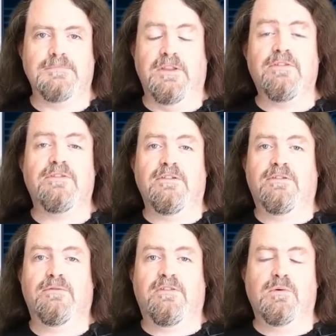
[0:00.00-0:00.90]
This is
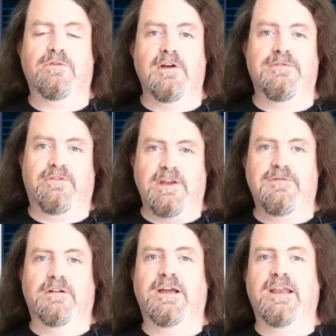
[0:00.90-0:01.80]
SQL Server's
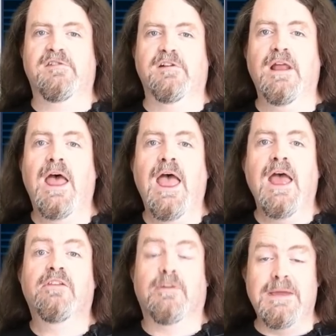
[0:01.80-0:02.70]
default collation.
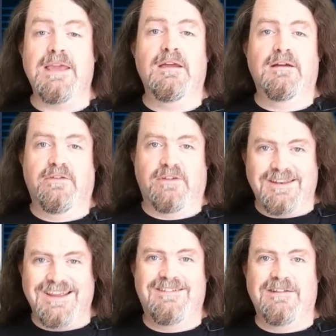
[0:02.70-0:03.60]
To me, as a
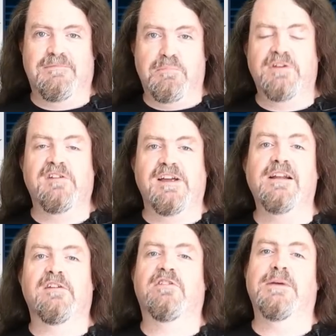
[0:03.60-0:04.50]
native British
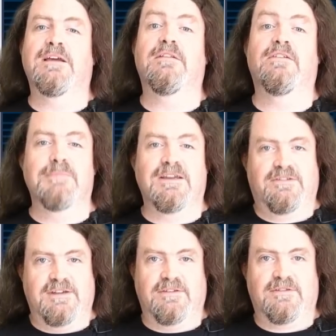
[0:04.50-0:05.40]
English speaker, this makes
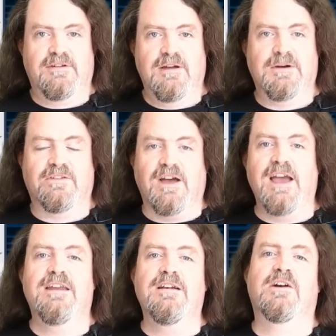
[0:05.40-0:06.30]
sense, because
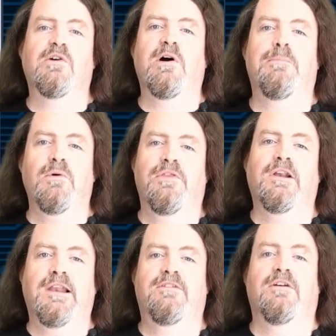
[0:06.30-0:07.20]
I didn't grow up with the
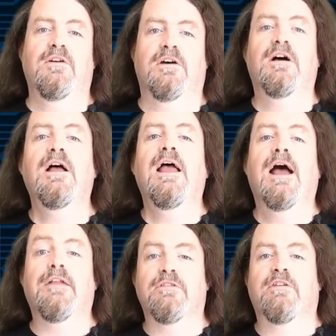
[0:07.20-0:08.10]
letter E,
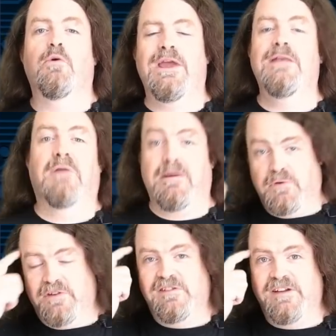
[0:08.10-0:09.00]
and so in my
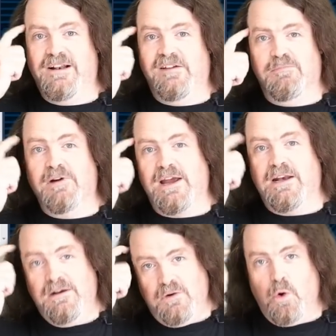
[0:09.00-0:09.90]
British English
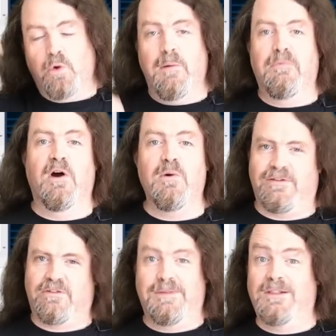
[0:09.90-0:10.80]
brain, Örebro
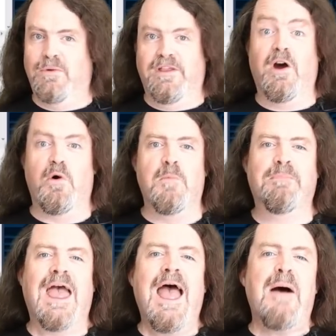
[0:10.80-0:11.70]
is spelt with an O.
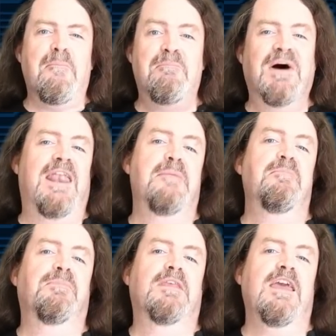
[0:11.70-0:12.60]
But
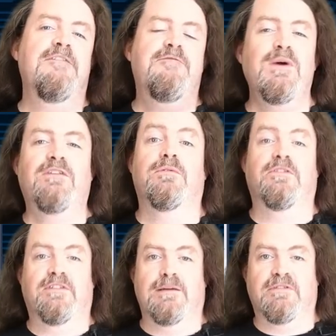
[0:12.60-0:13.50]
if we do the
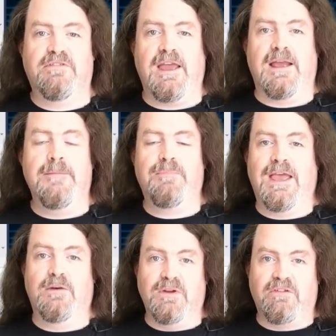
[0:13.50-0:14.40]
same thing,
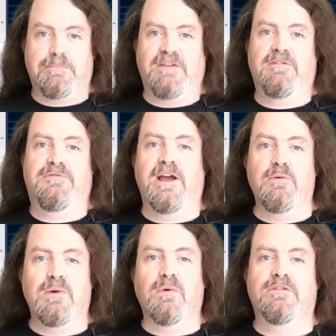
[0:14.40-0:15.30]
and we specify
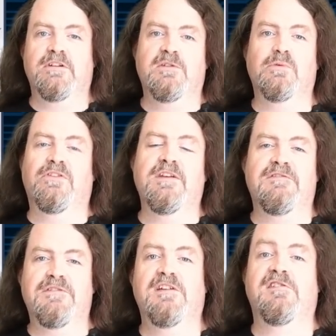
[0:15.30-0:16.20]
we want to use the
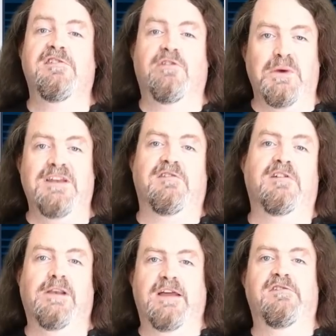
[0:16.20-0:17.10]
Finnish-Swedish
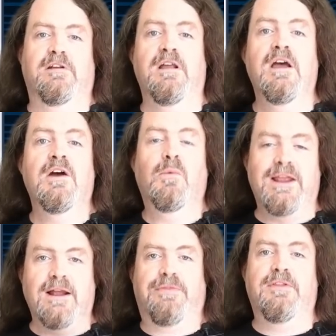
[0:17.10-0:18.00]
collation, we
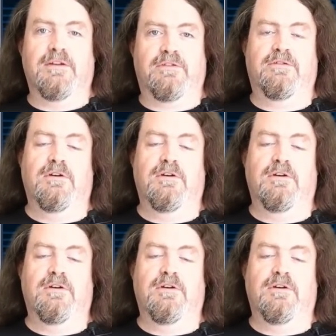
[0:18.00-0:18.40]
get this.